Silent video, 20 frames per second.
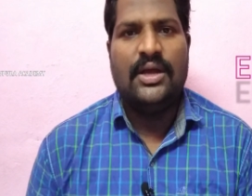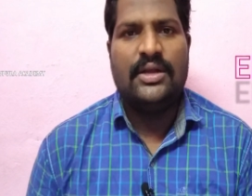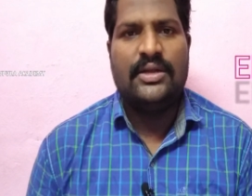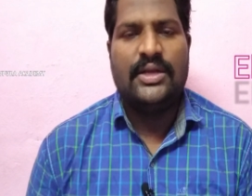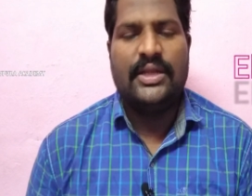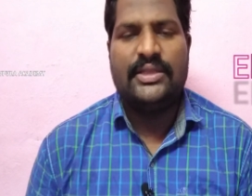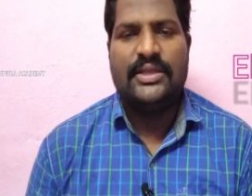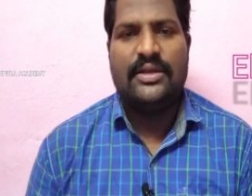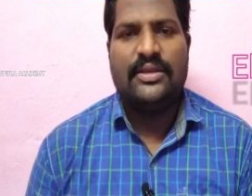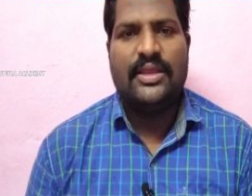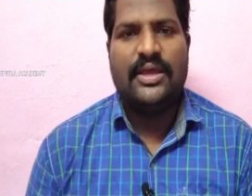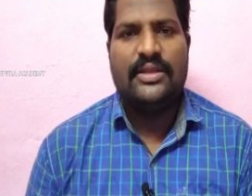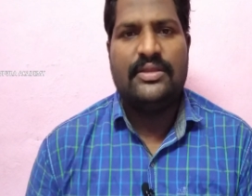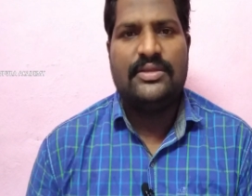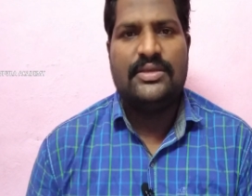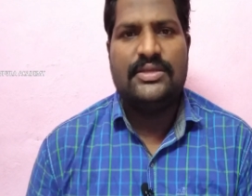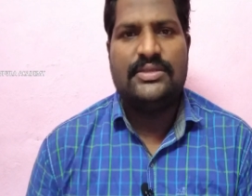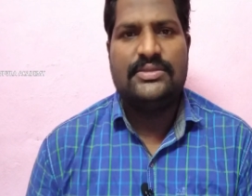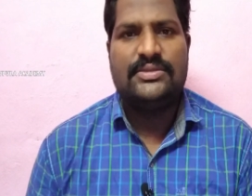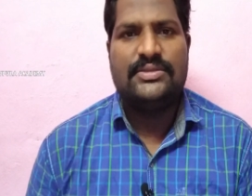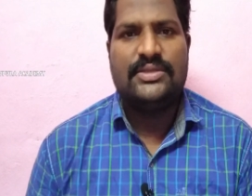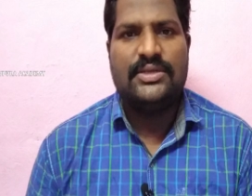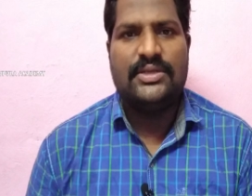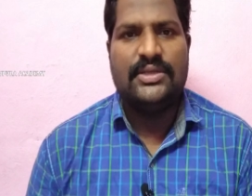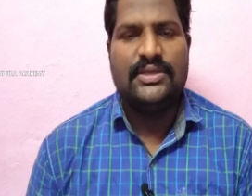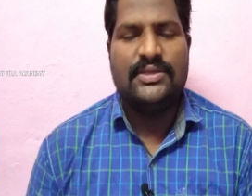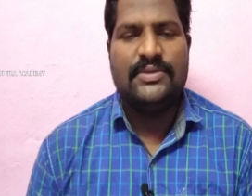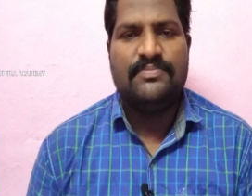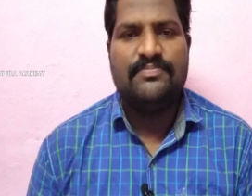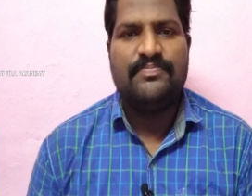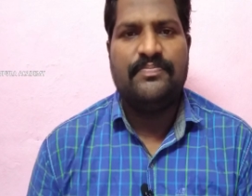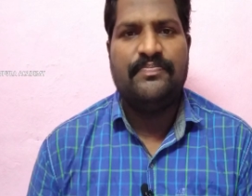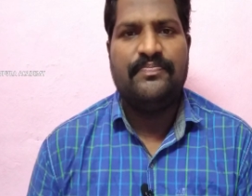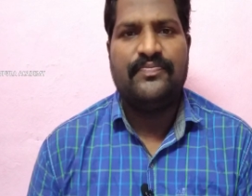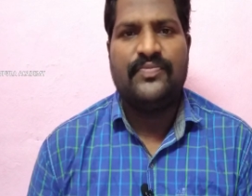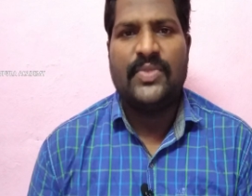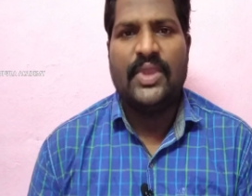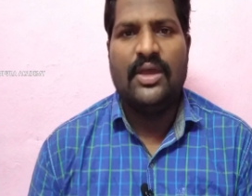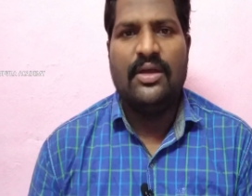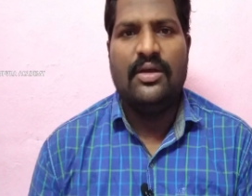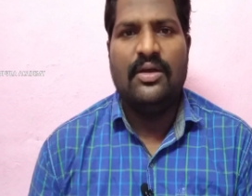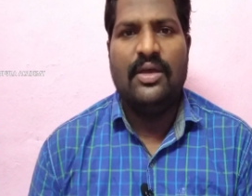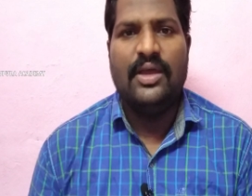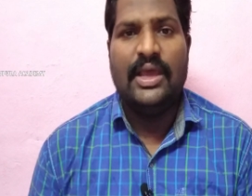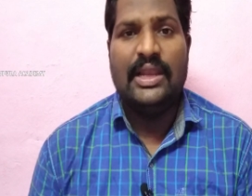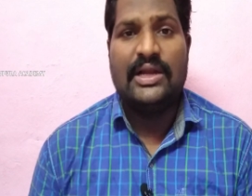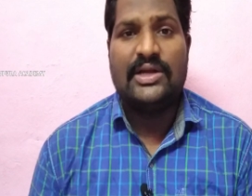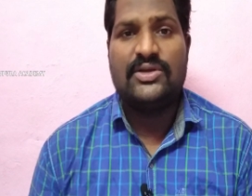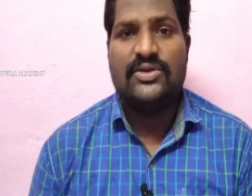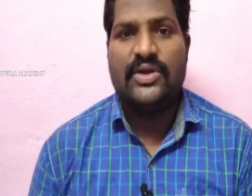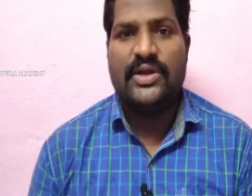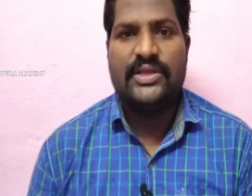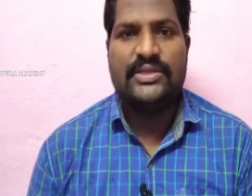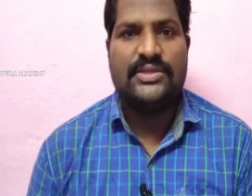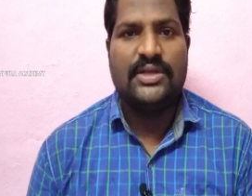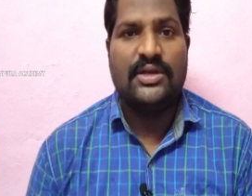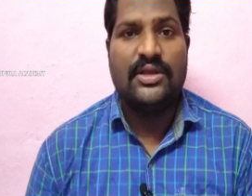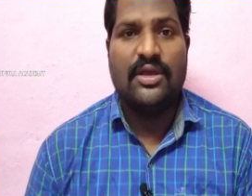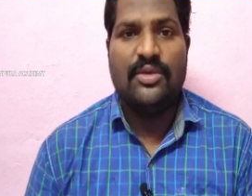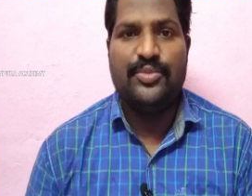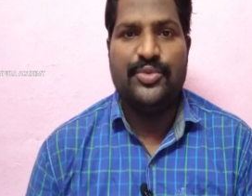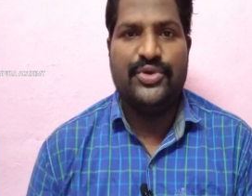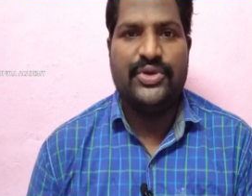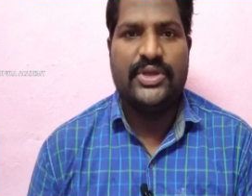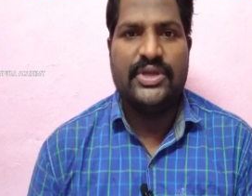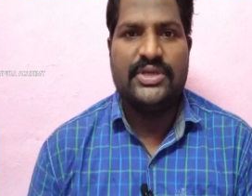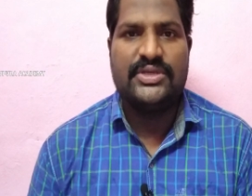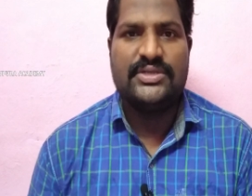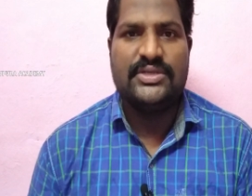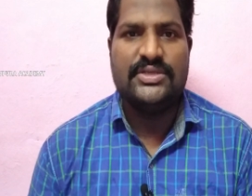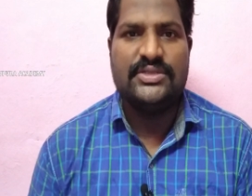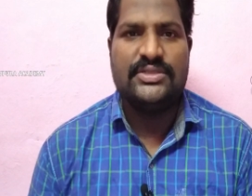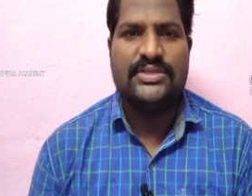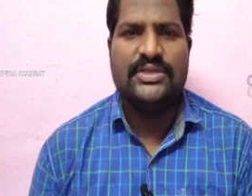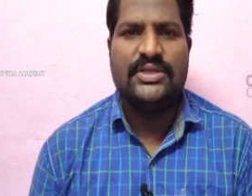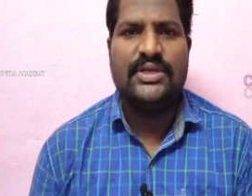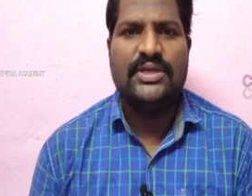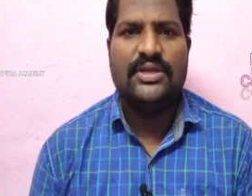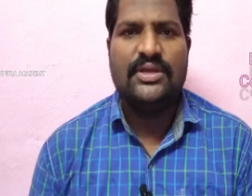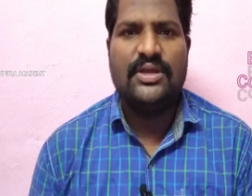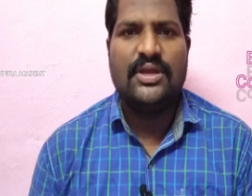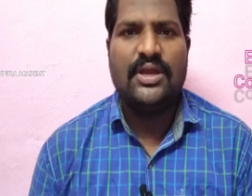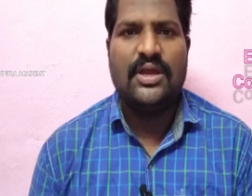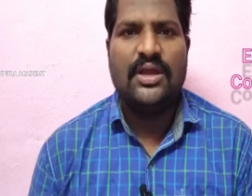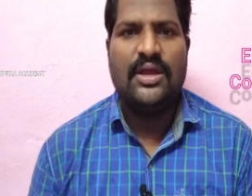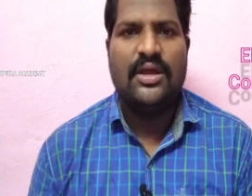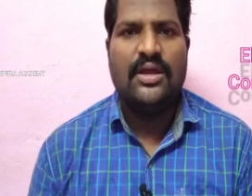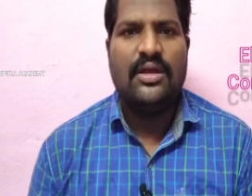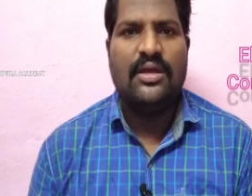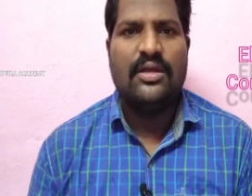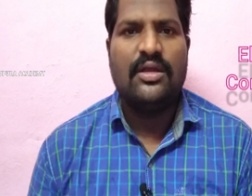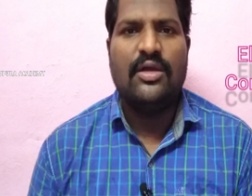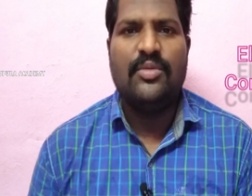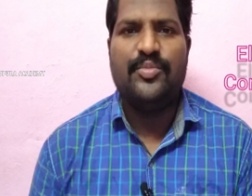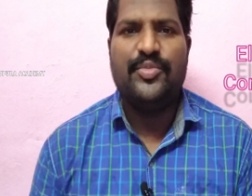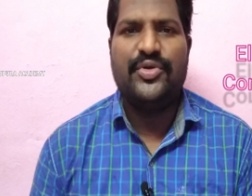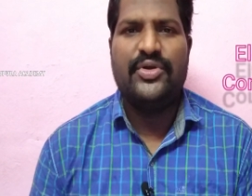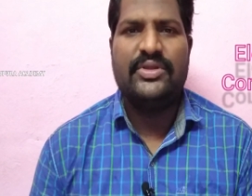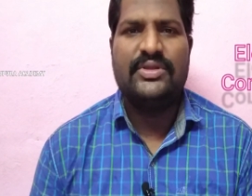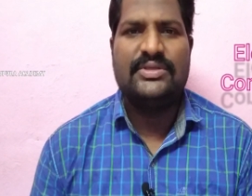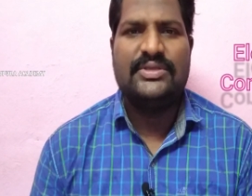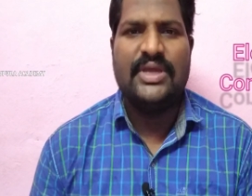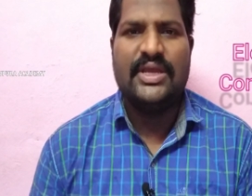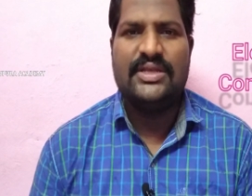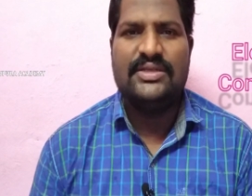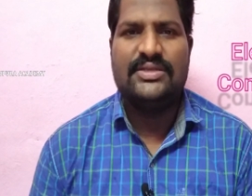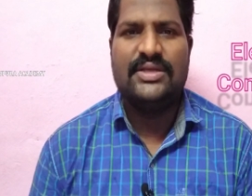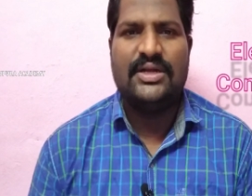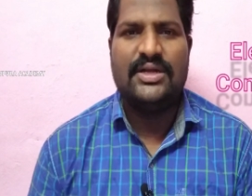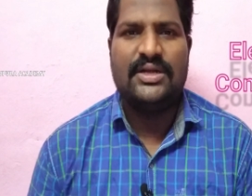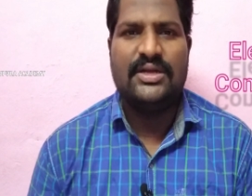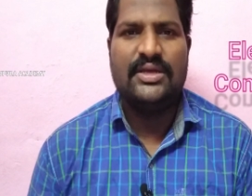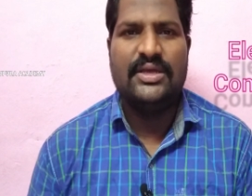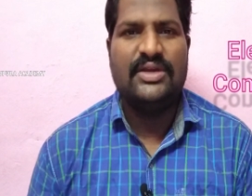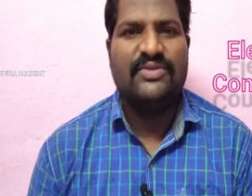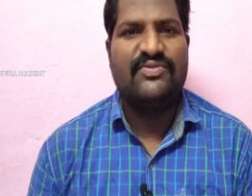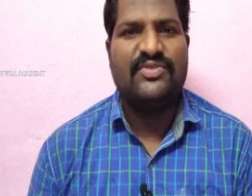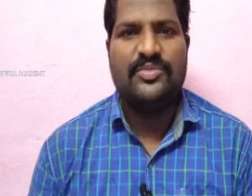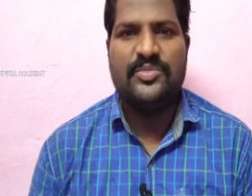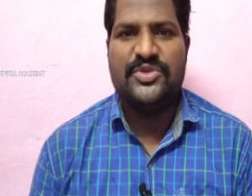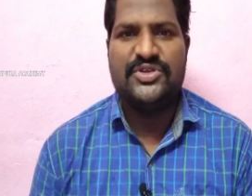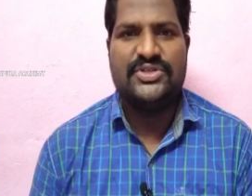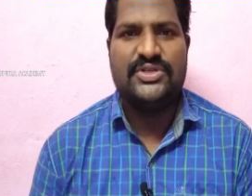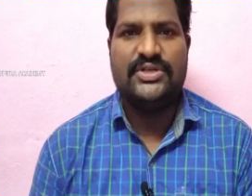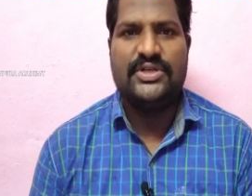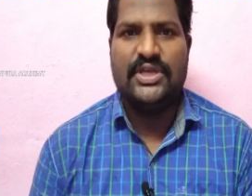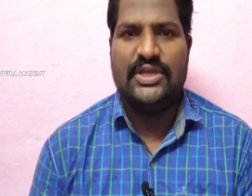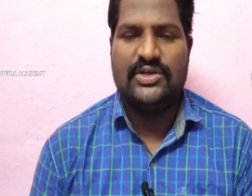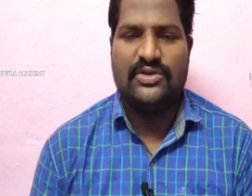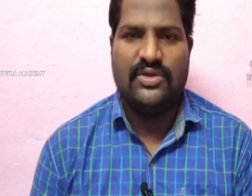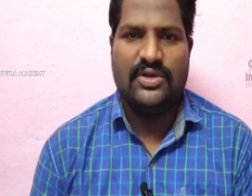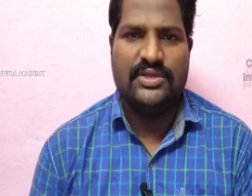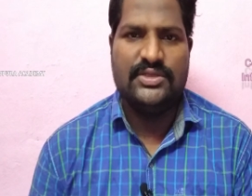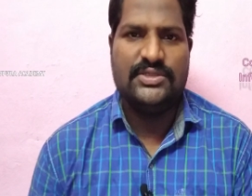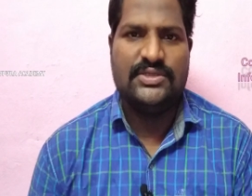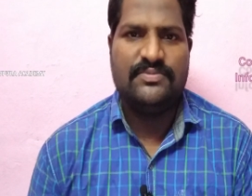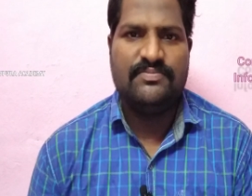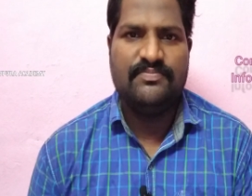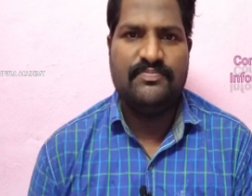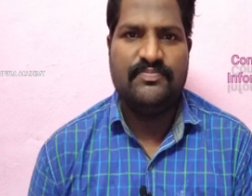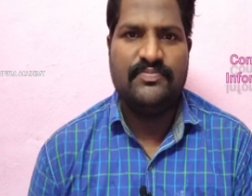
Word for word: and other than these three, uh, electronics and communication engineering, computer science and information technology,